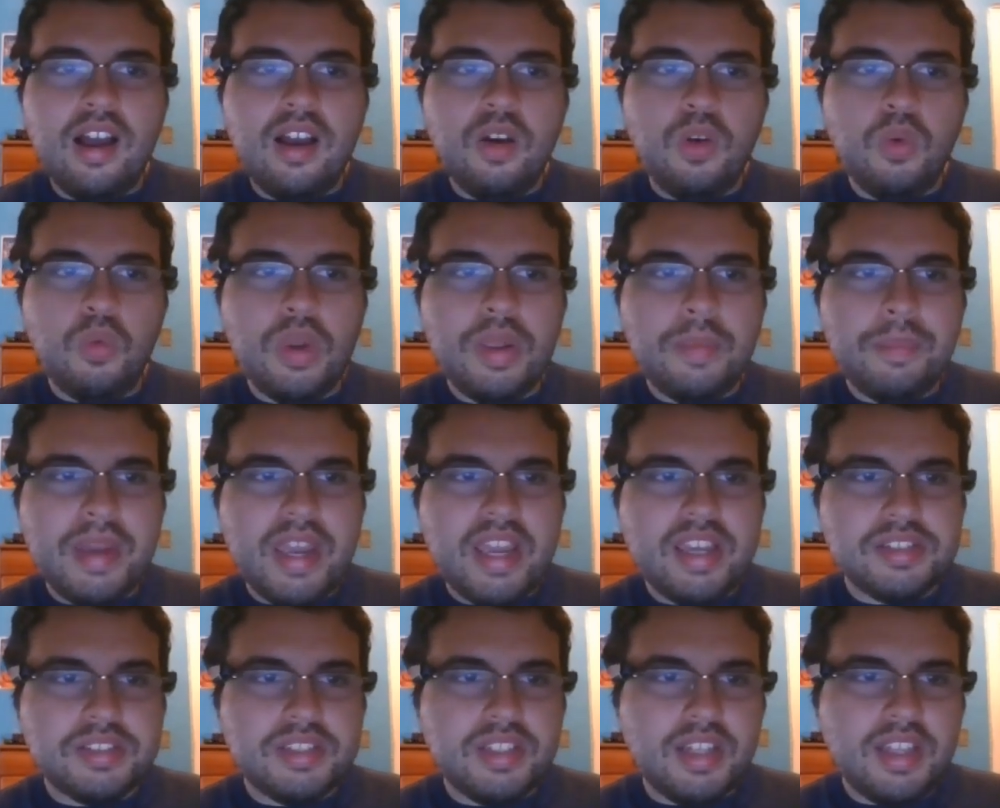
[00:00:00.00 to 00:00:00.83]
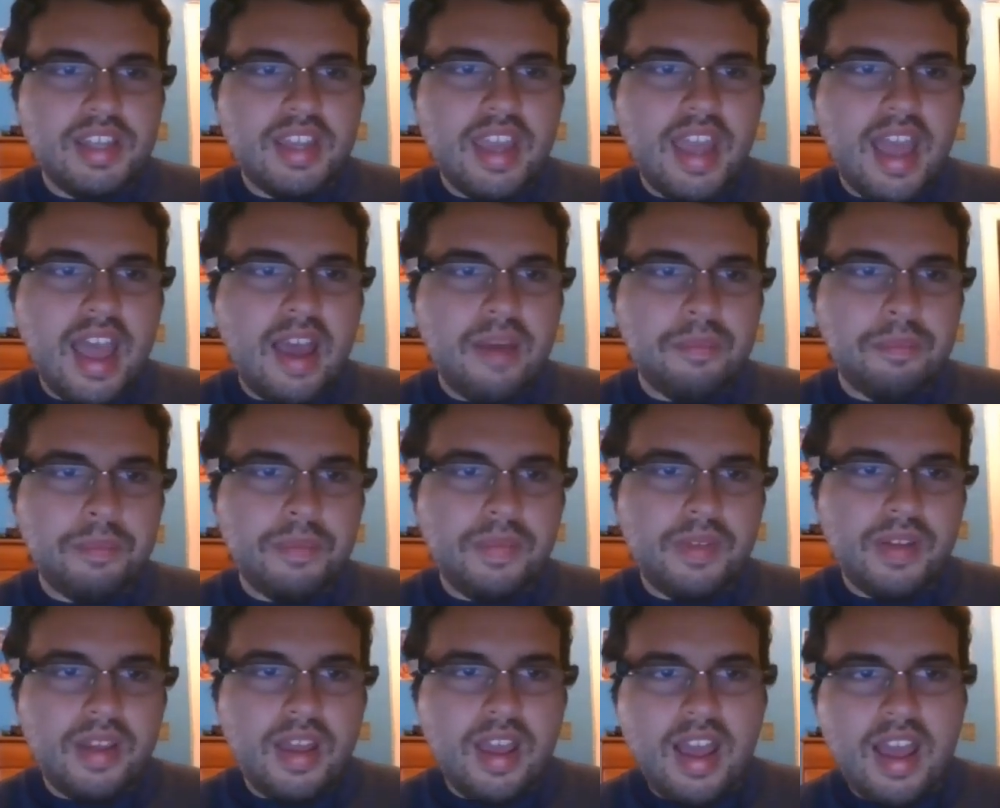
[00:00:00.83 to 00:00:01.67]
we basically had
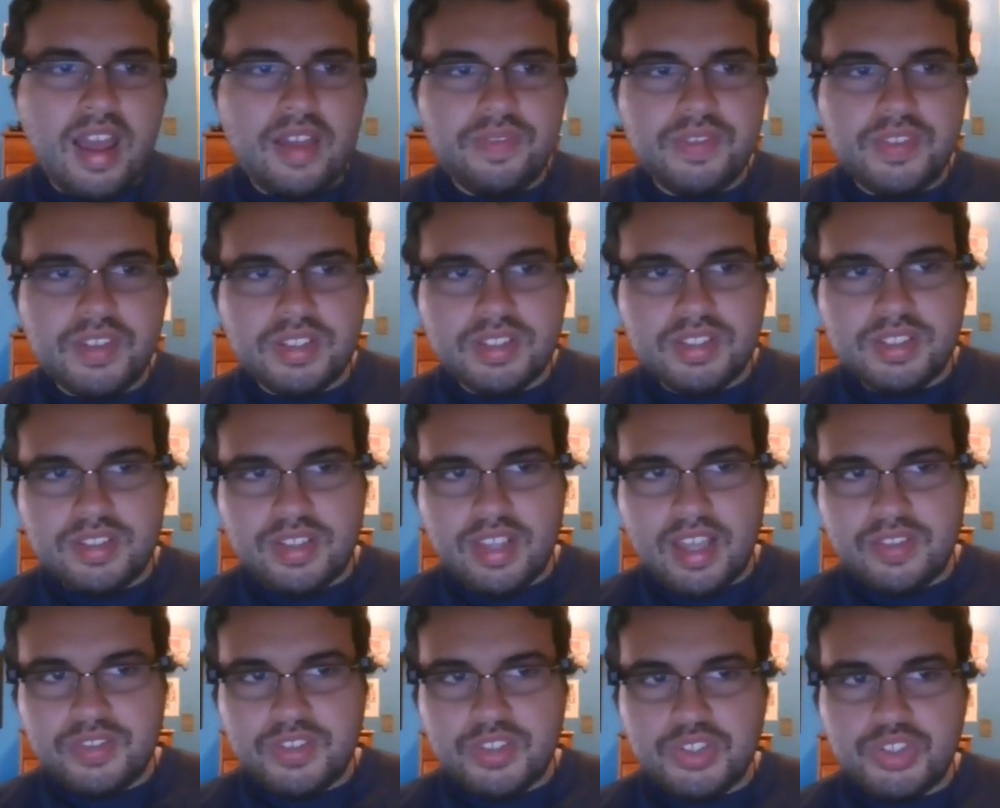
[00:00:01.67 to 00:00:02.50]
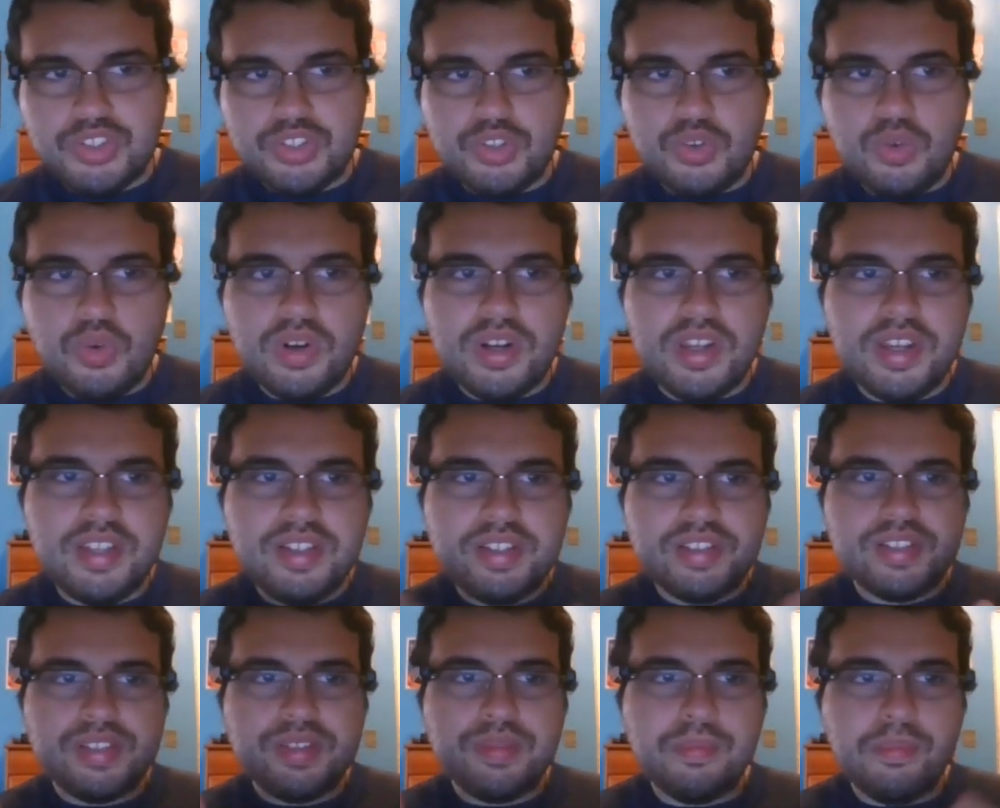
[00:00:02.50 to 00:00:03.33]
the
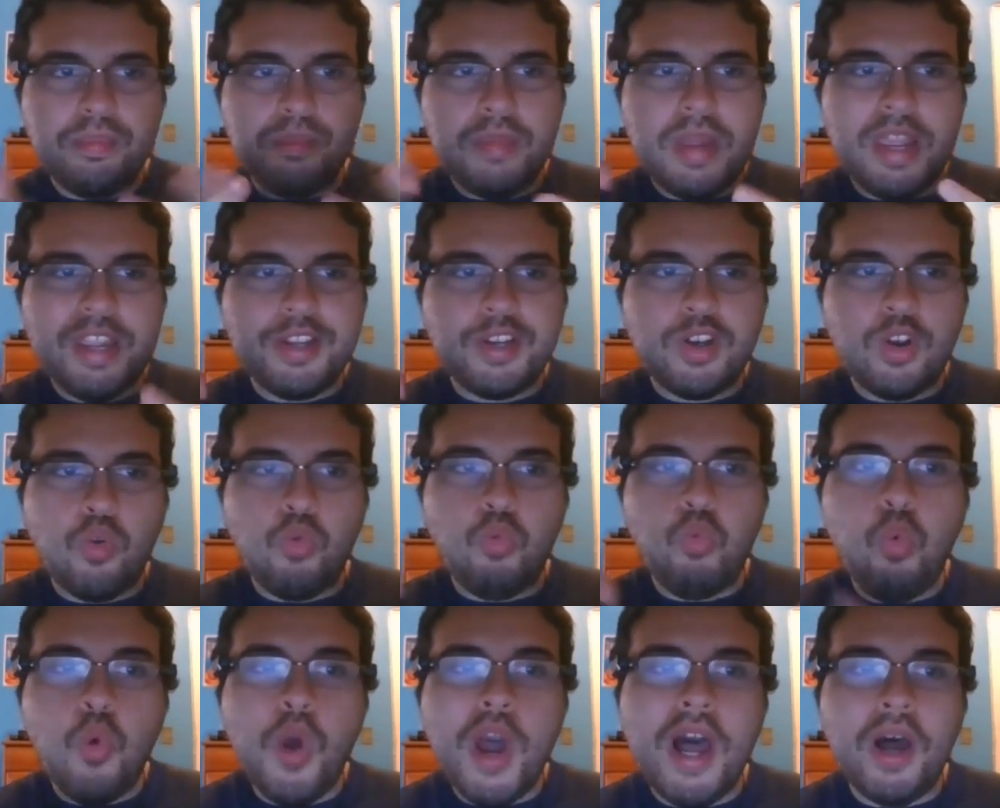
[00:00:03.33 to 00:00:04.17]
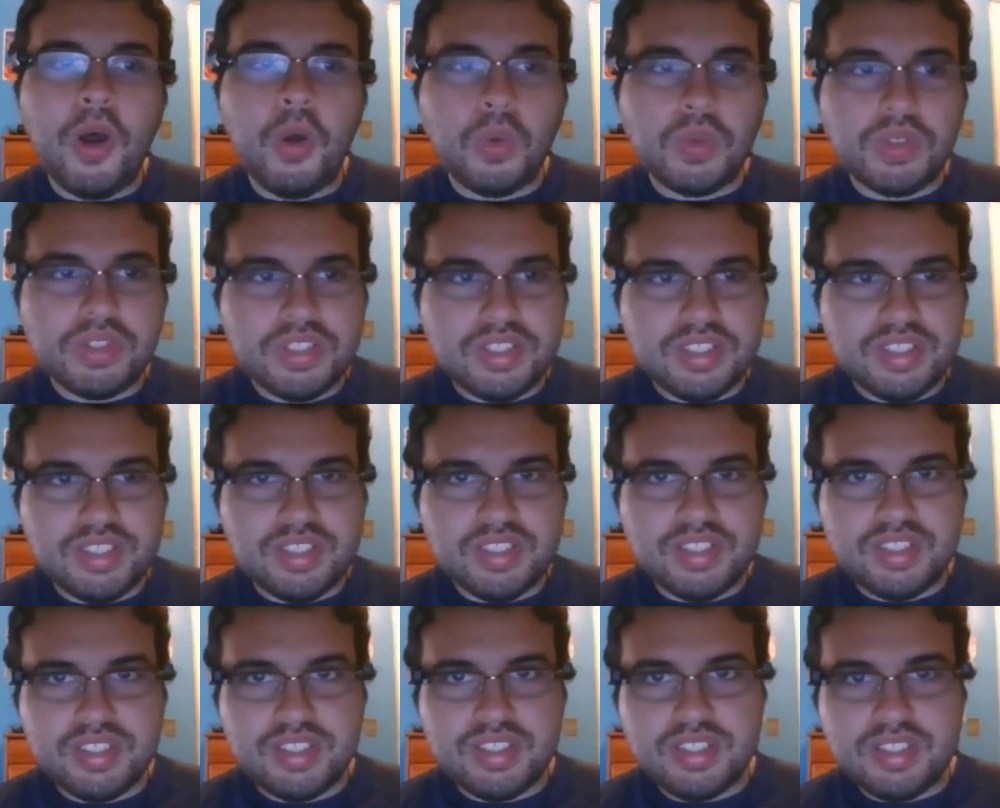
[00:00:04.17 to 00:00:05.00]
students make
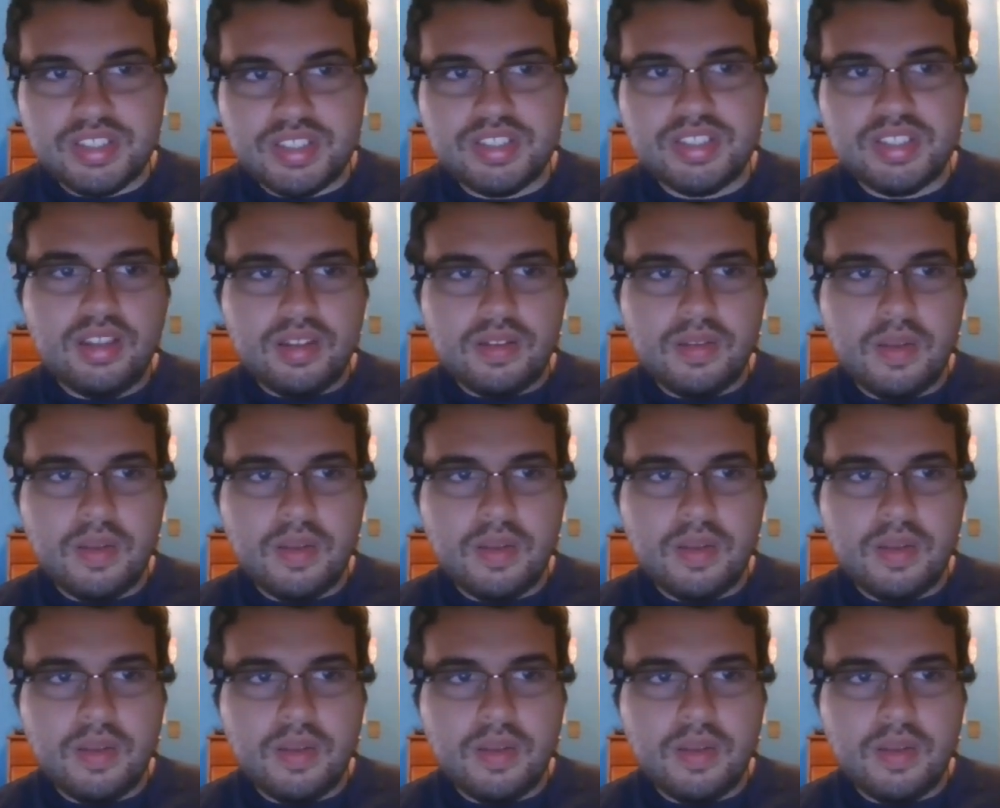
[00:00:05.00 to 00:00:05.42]
quilts.